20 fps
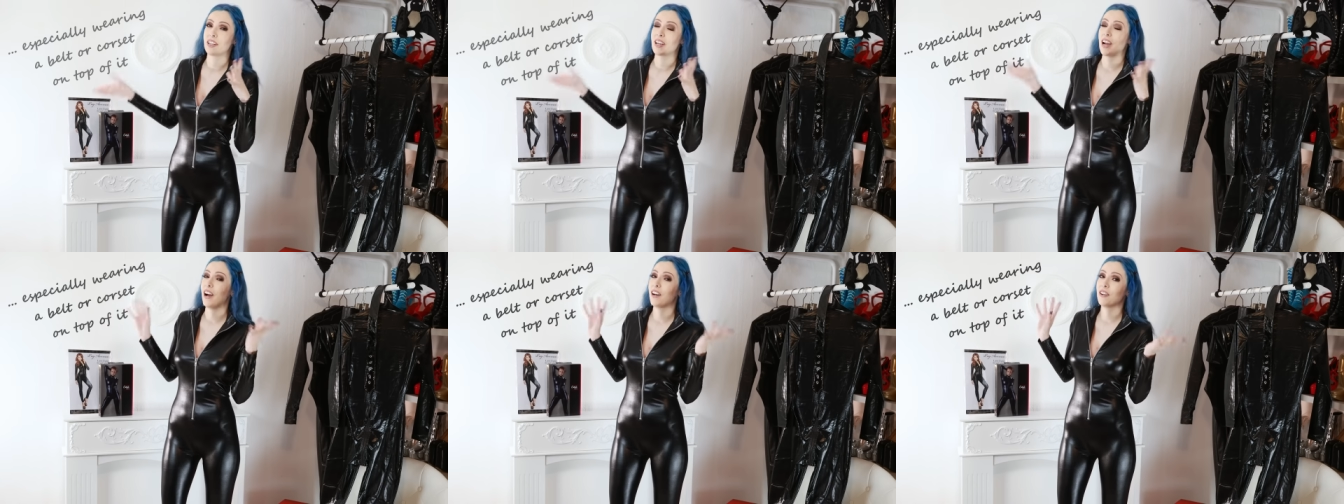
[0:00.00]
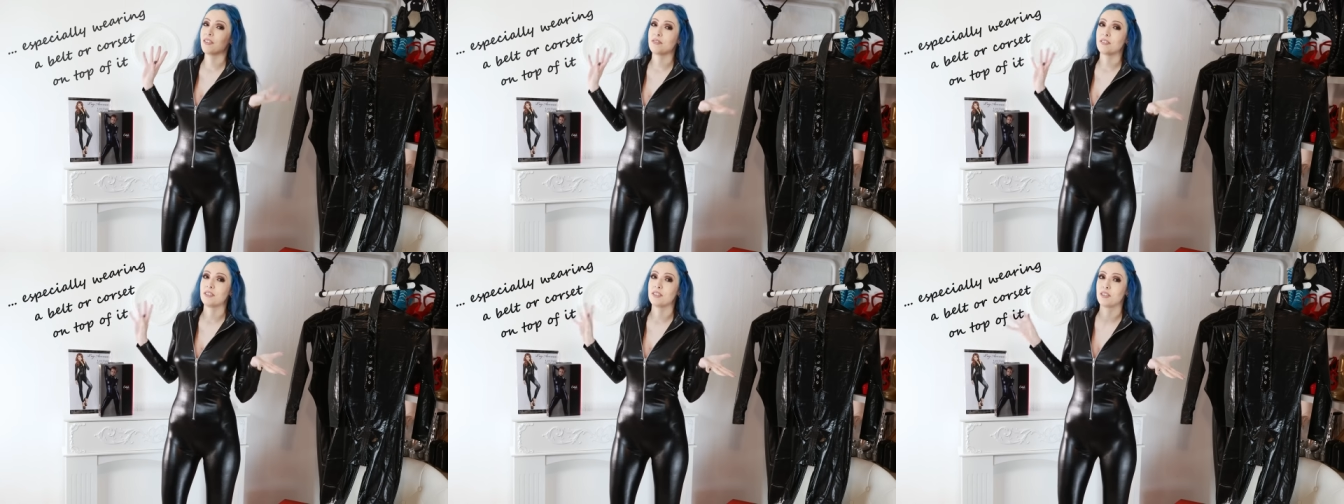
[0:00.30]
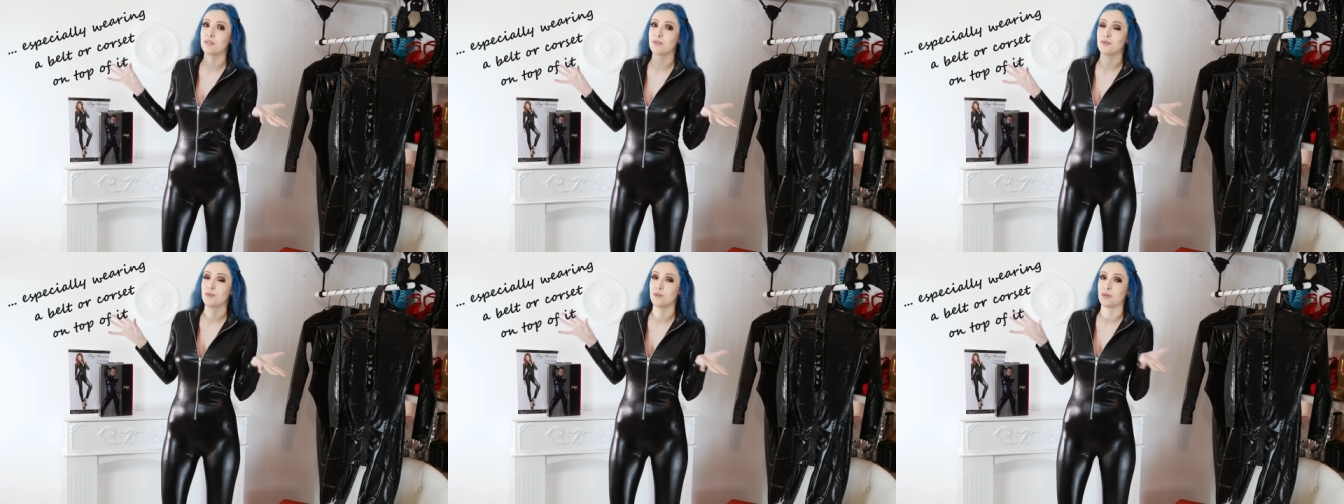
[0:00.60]

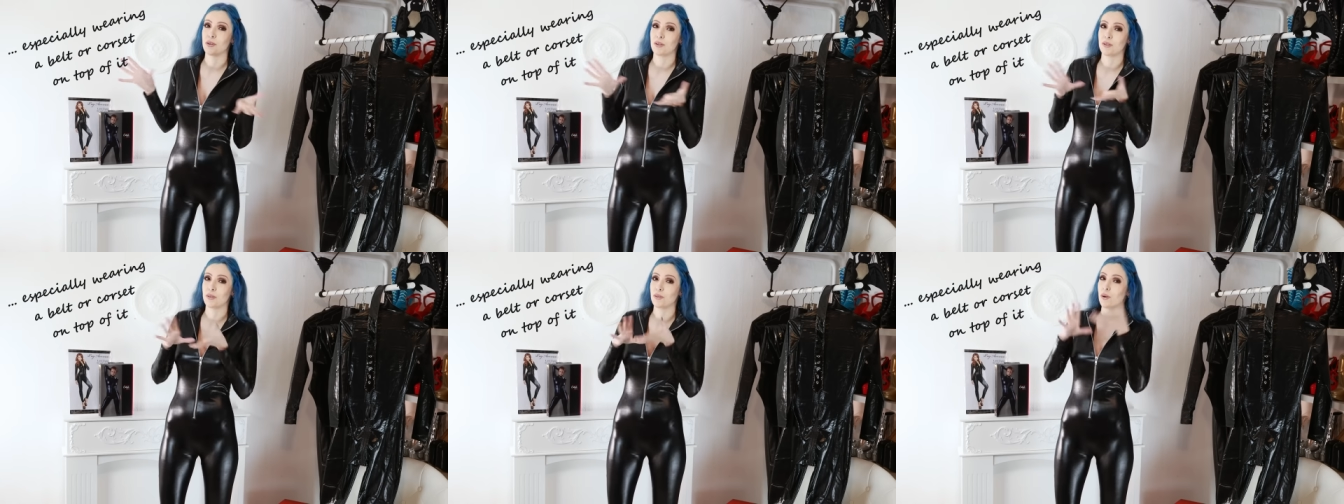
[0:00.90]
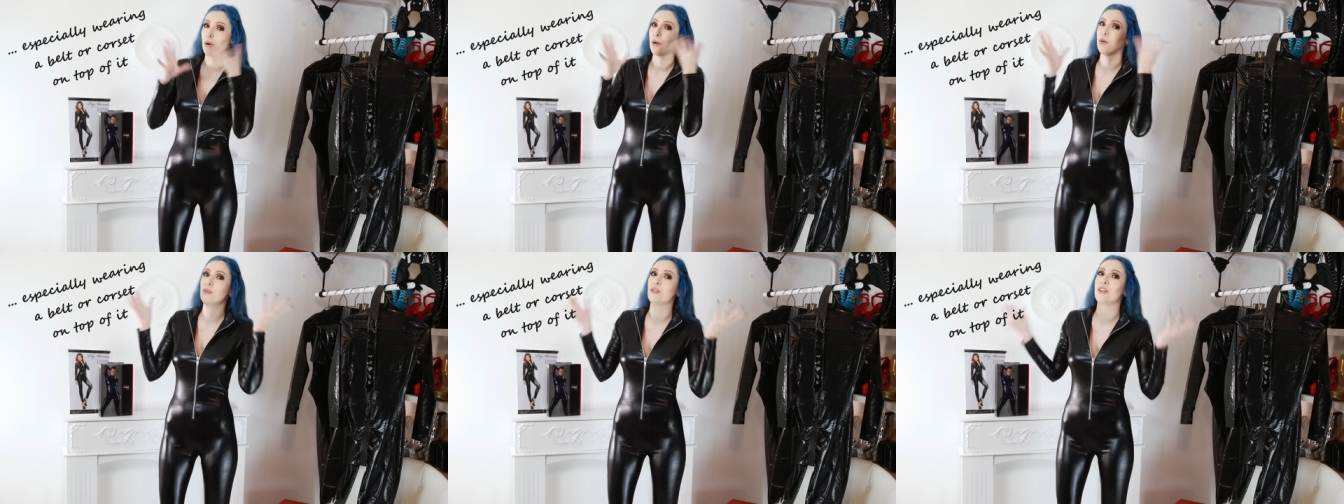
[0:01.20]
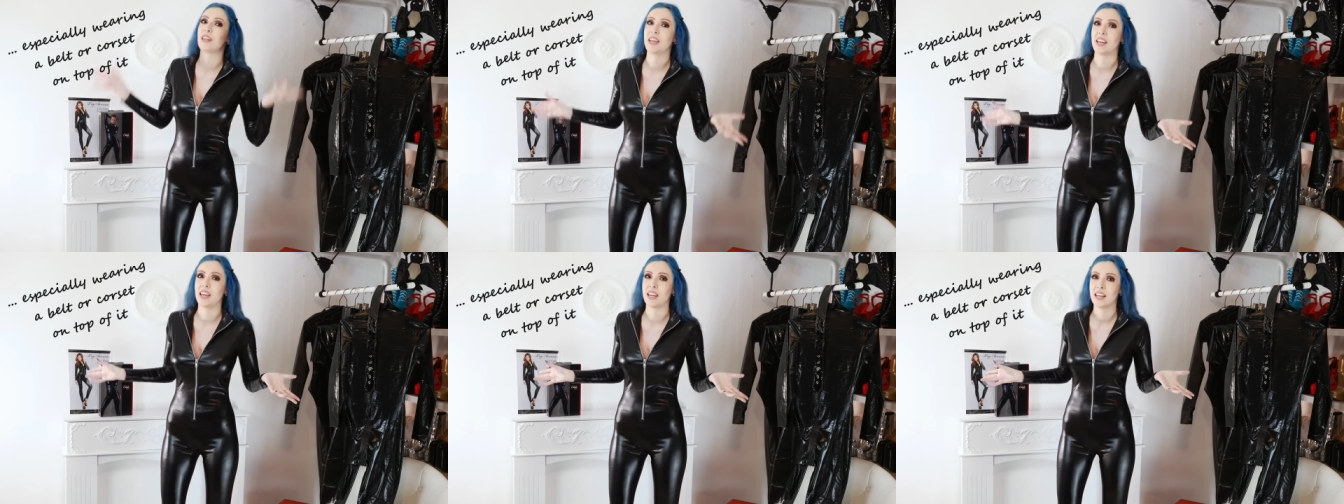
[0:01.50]
carnival for the whole
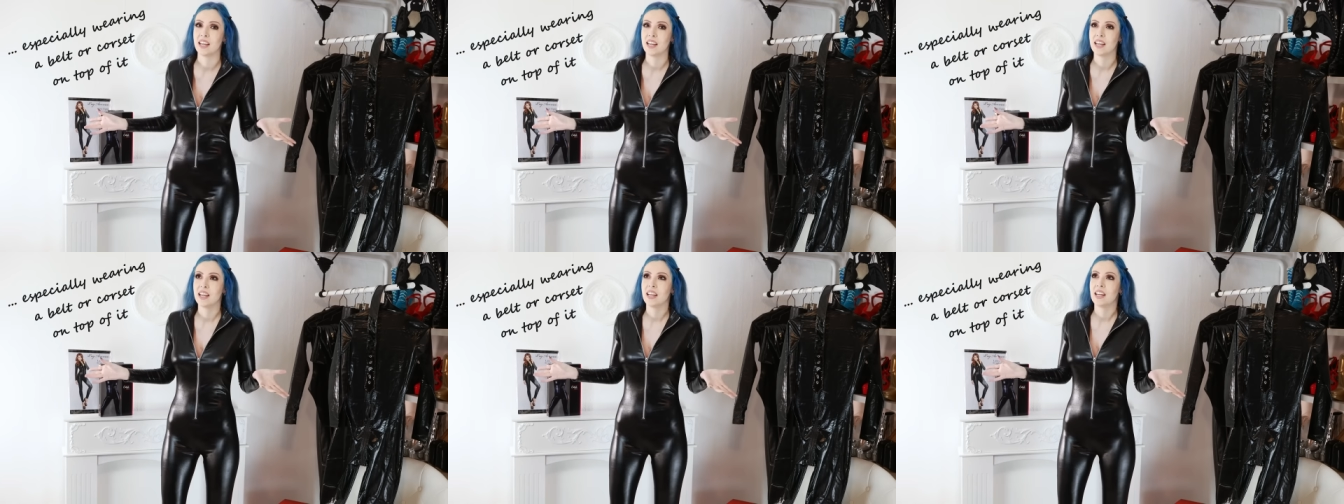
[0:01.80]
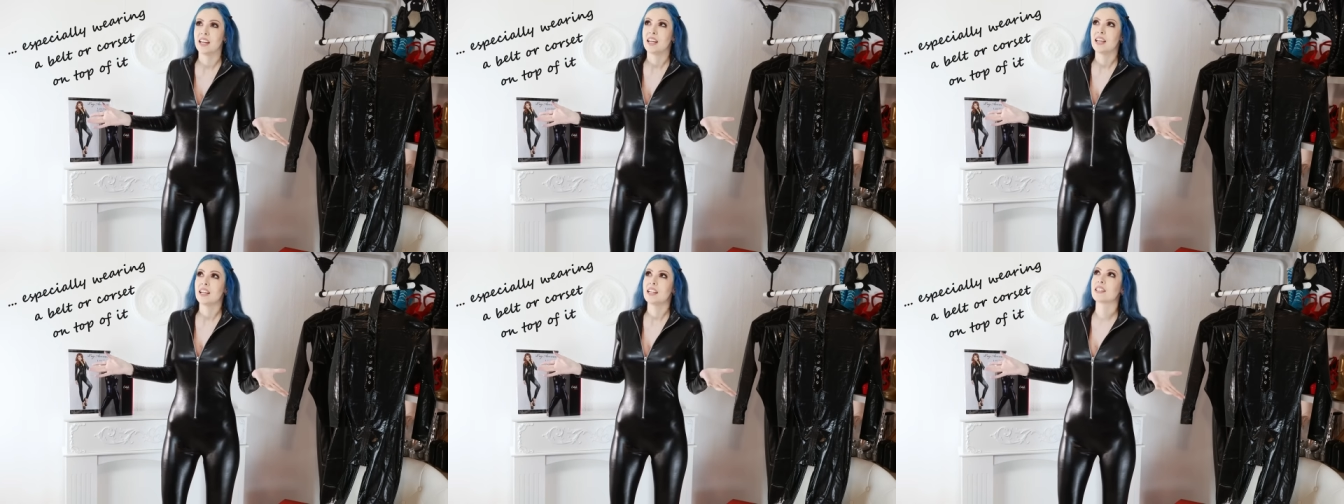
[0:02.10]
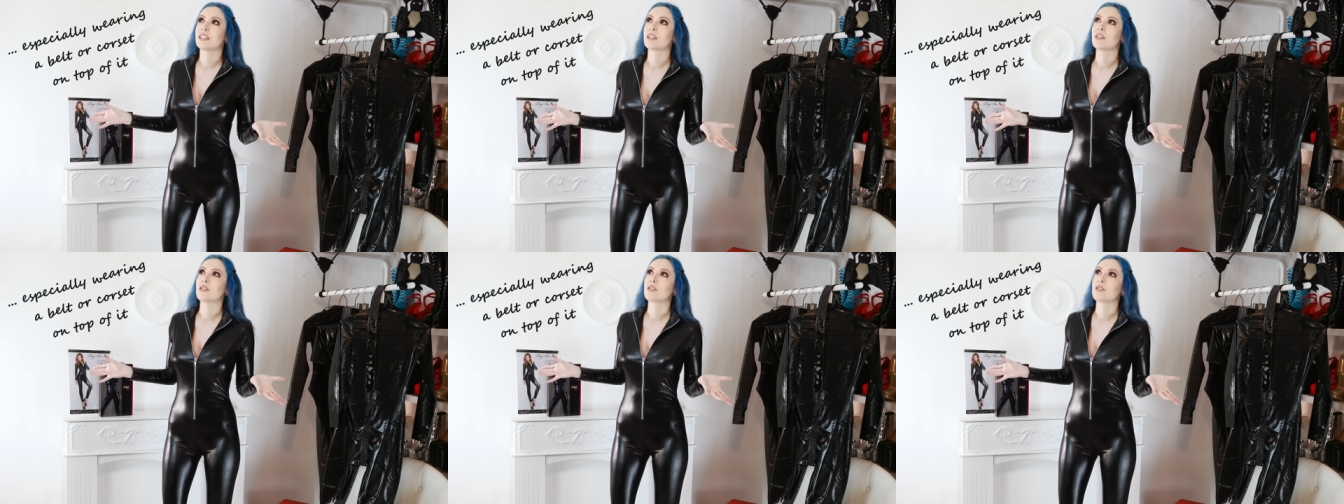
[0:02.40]
day
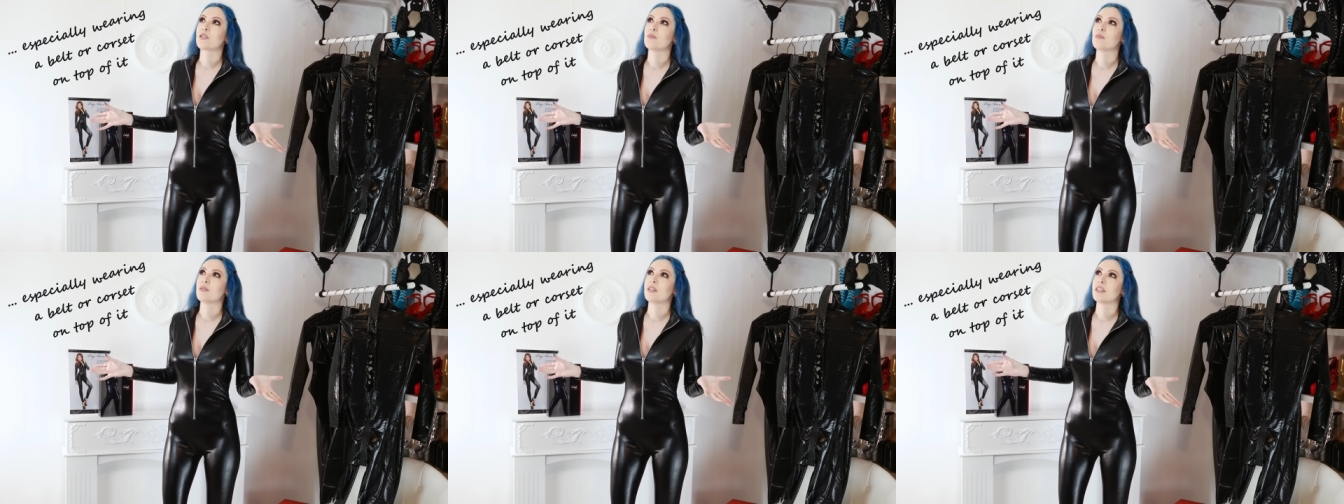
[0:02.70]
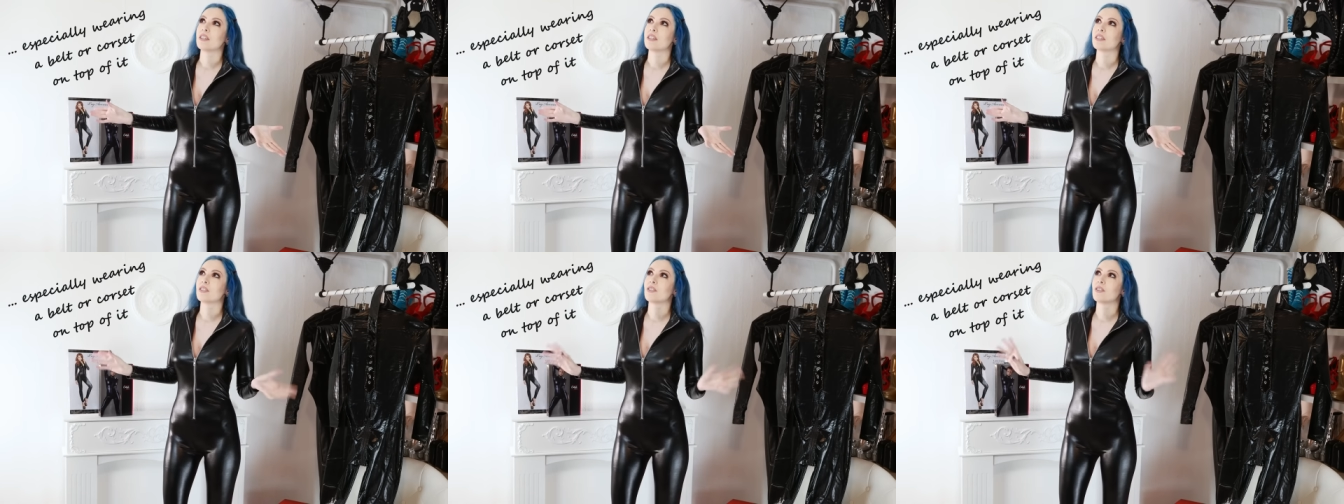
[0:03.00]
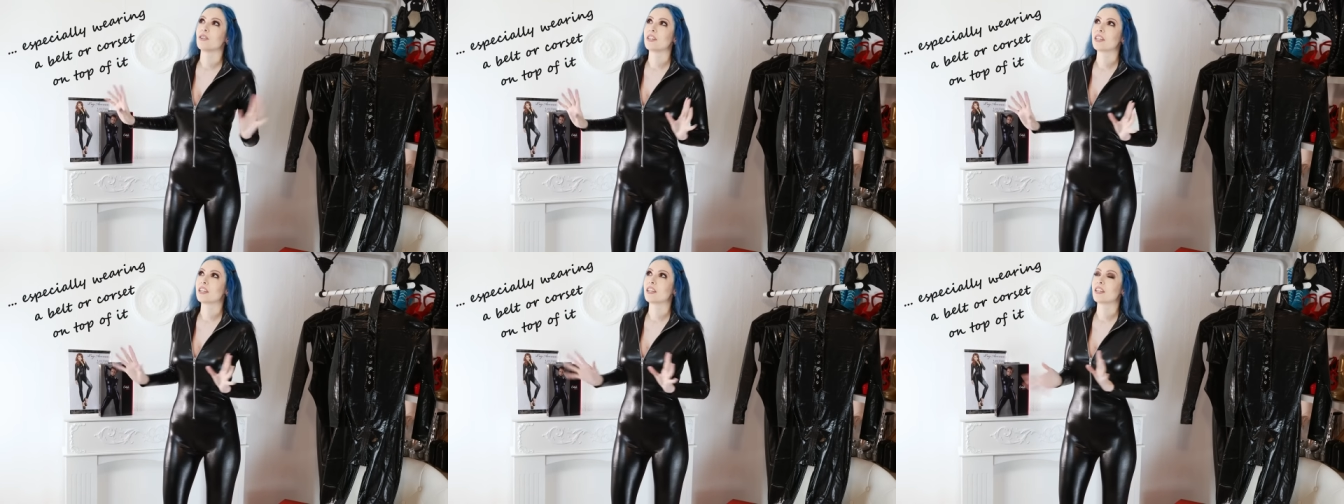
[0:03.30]
it's going to be
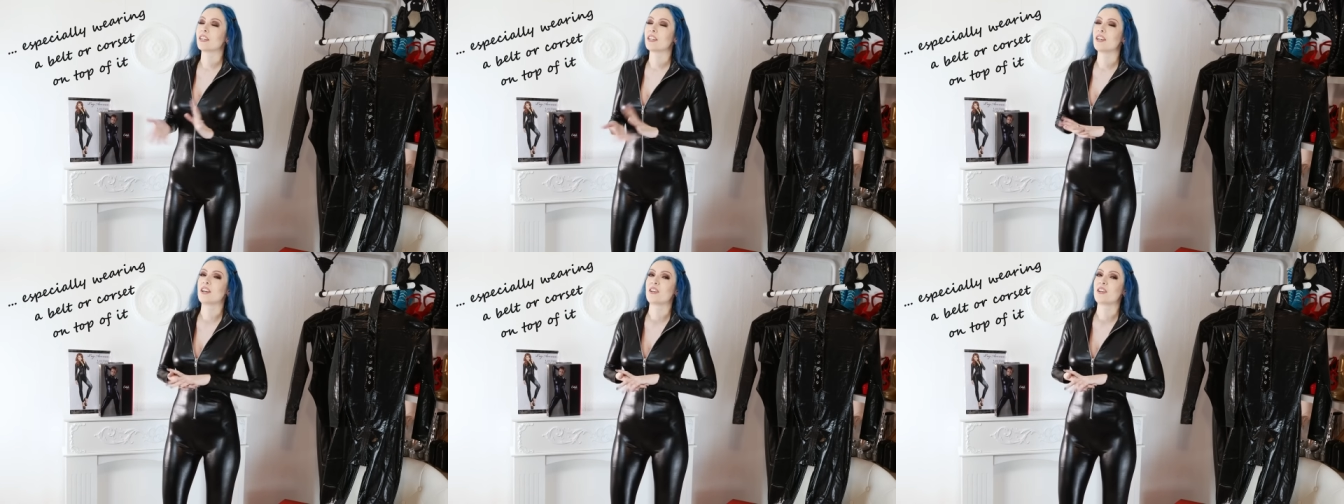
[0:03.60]
annoying